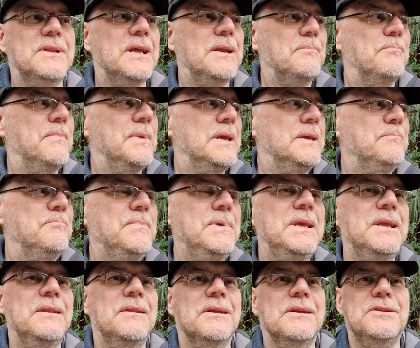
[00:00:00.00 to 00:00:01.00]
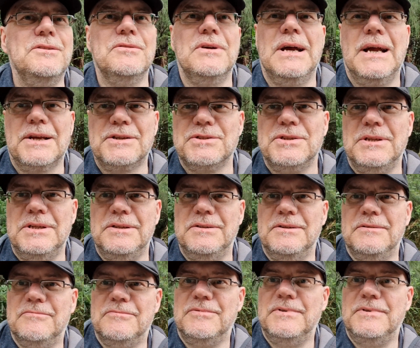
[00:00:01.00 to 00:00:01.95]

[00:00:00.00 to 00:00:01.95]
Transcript: that may mean that you're actually